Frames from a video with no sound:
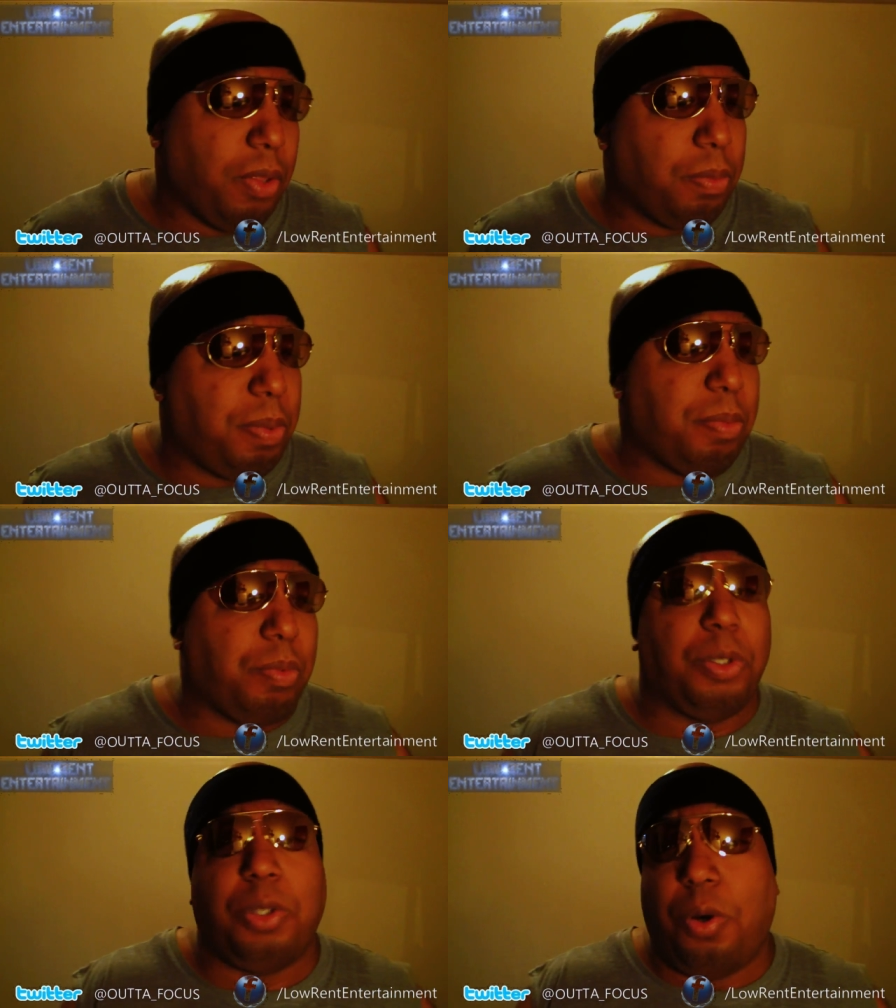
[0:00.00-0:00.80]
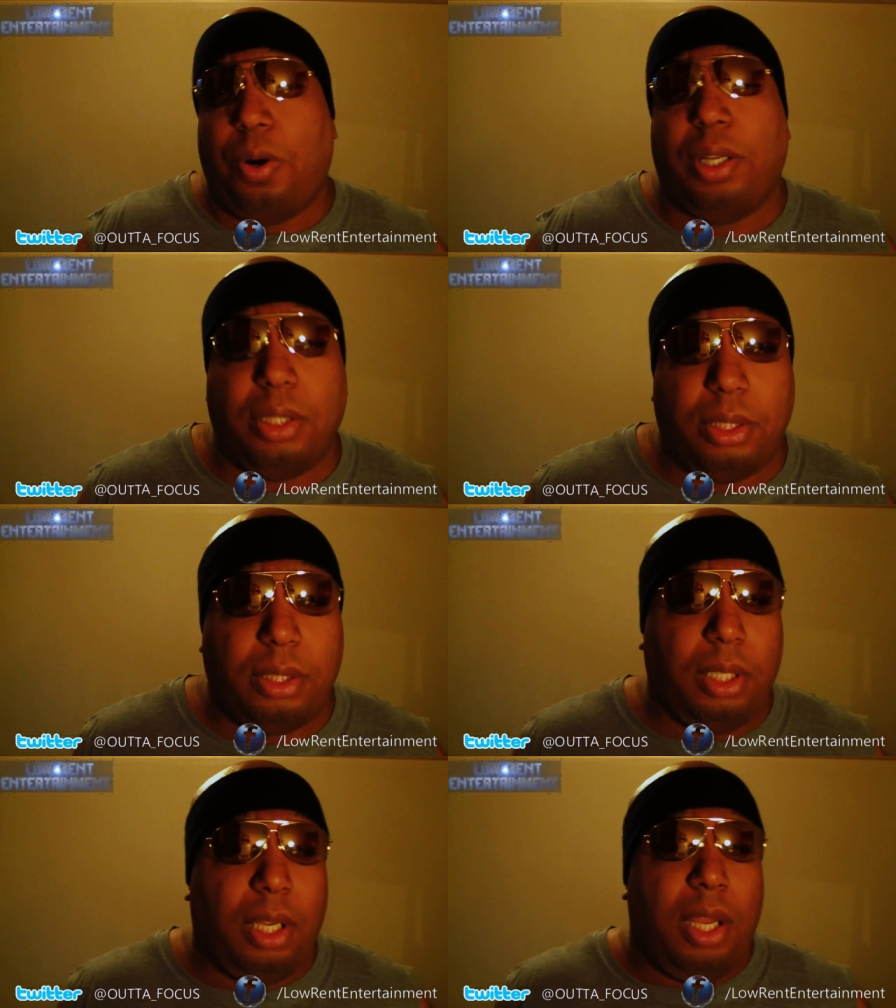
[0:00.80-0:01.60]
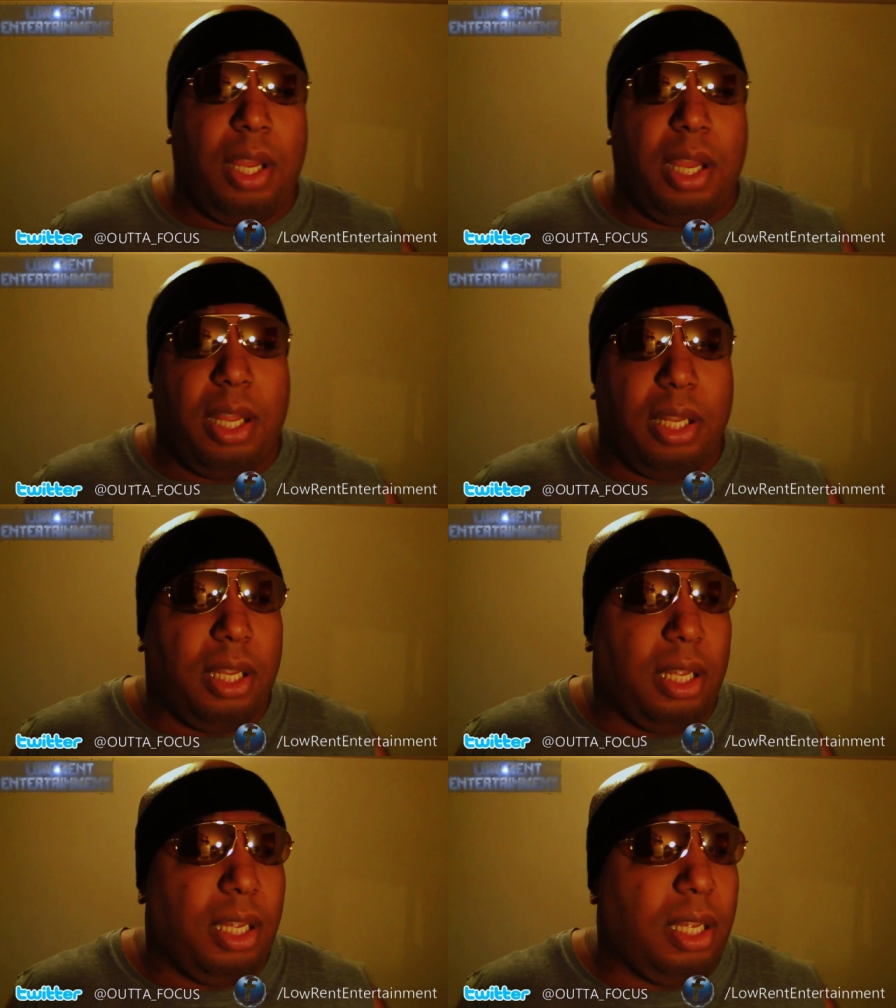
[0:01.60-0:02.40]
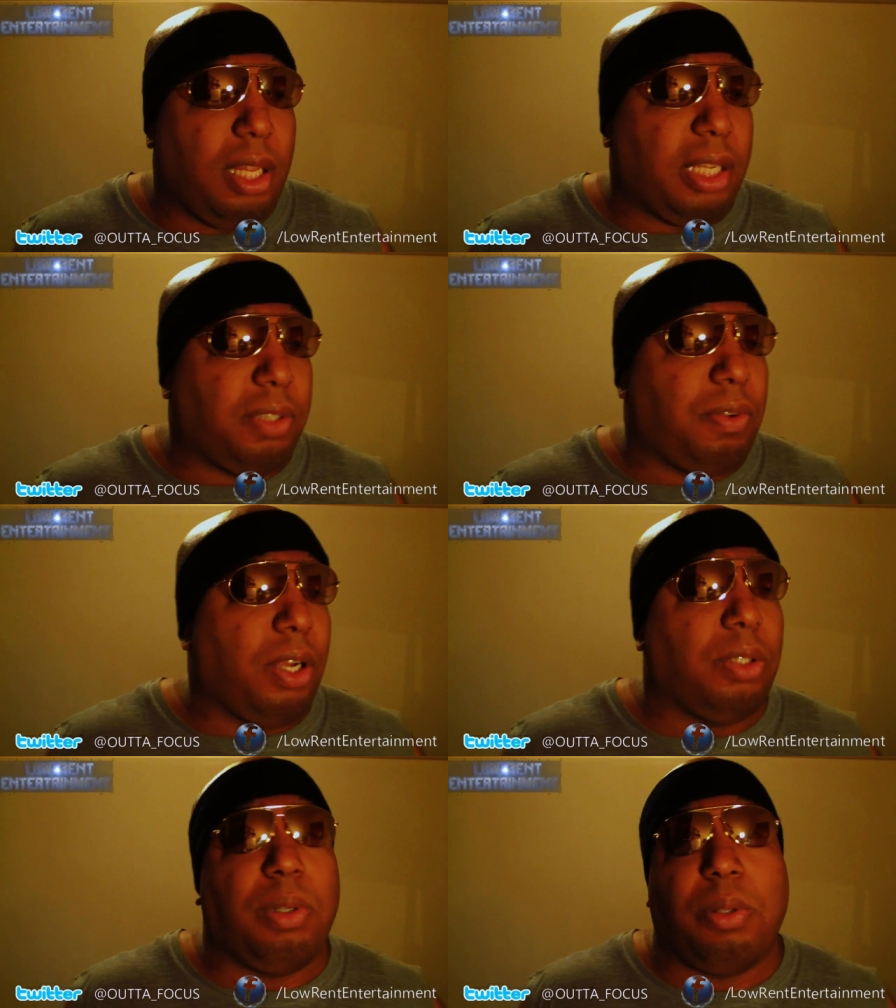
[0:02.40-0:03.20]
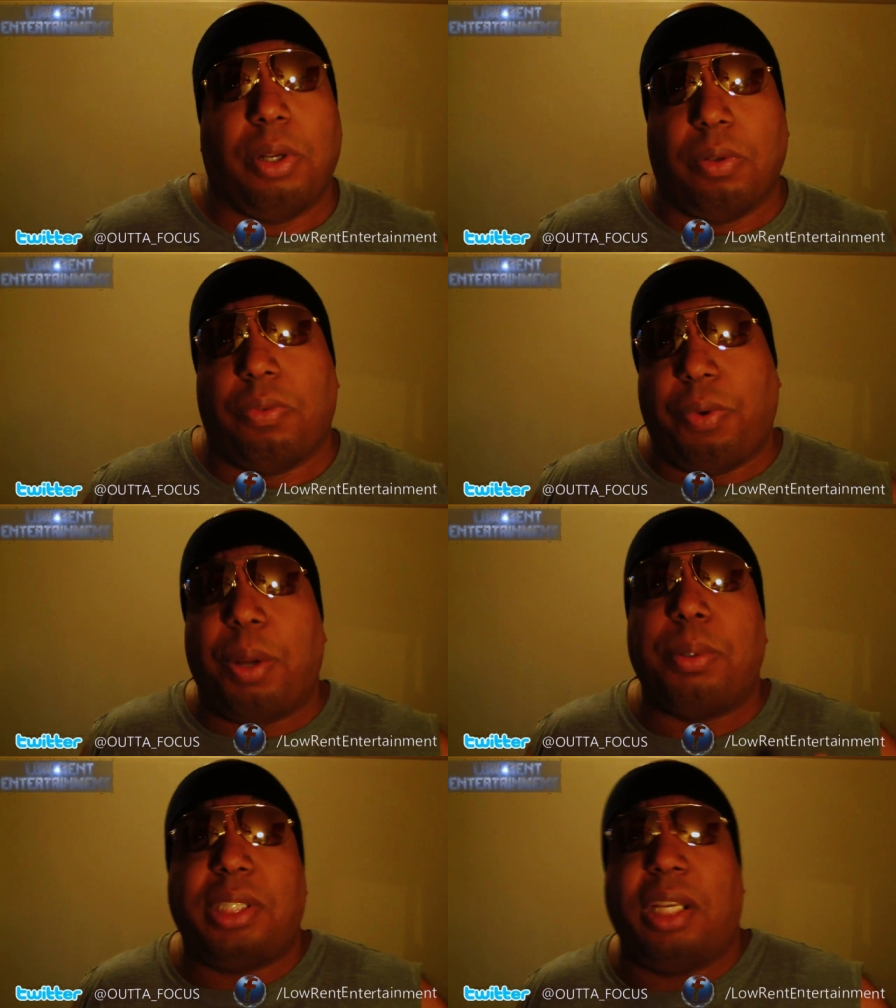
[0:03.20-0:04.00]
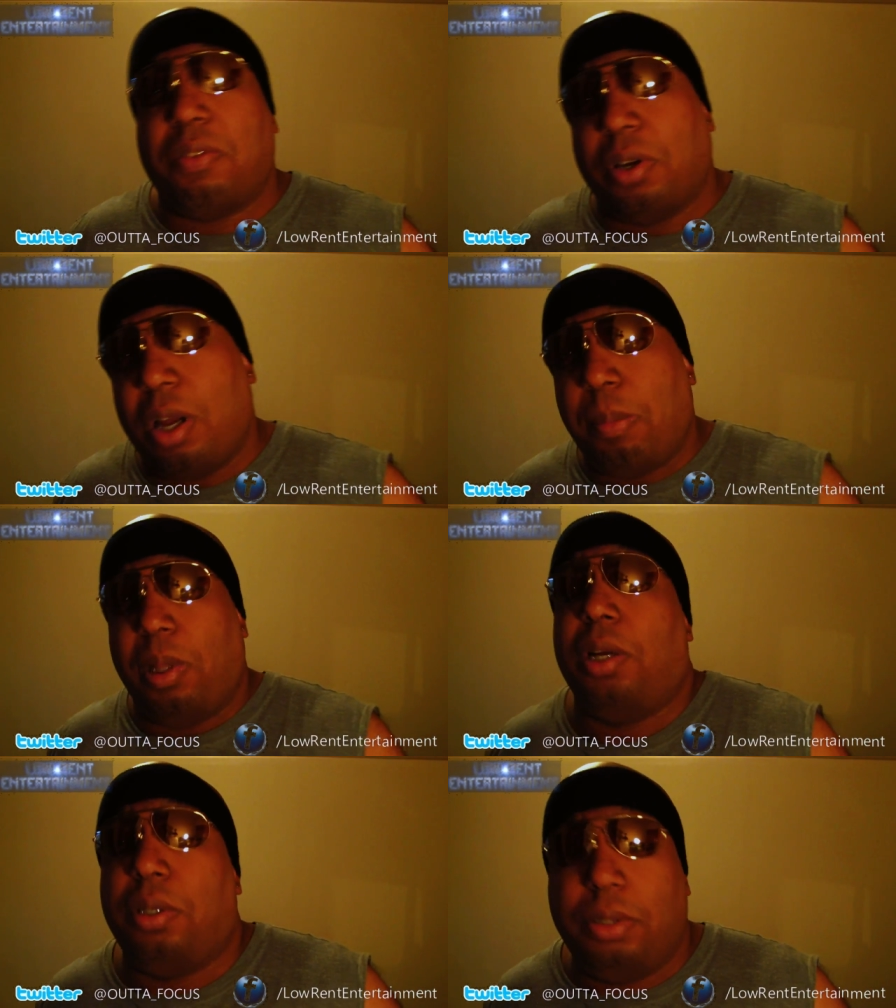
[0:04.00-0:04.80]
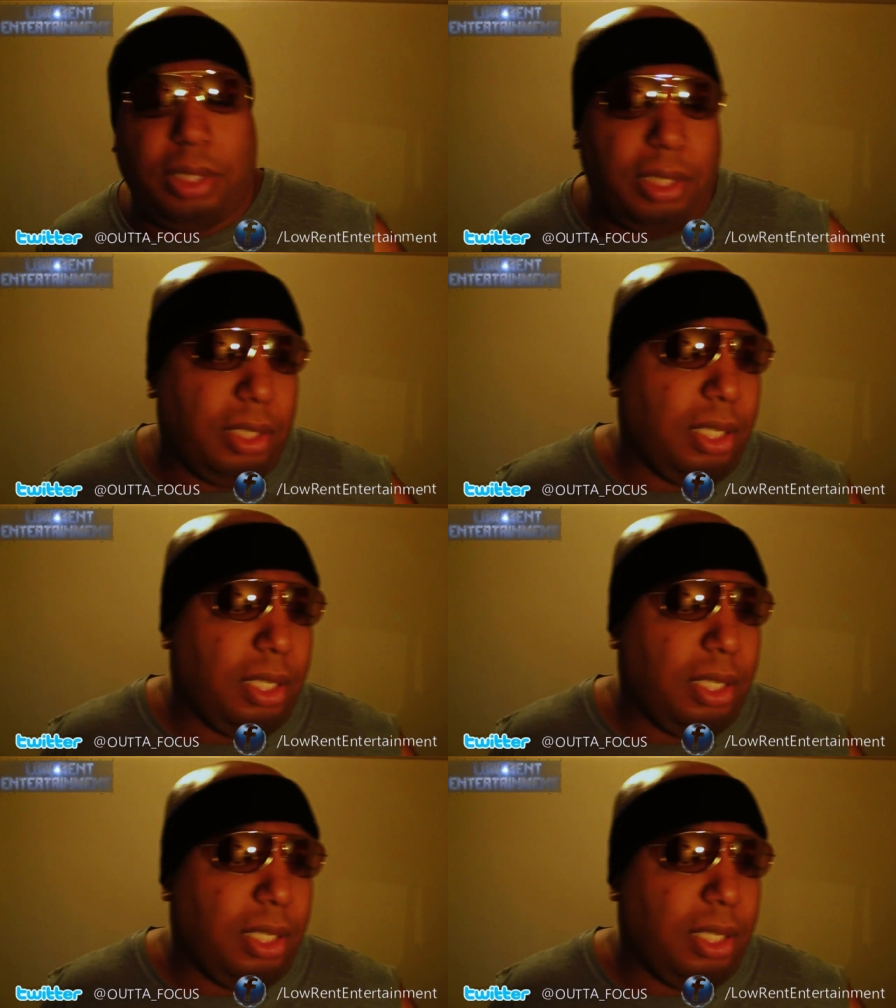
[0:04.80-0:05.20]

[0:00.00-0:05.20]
other people were doing, like as far as their frequency of their uploads.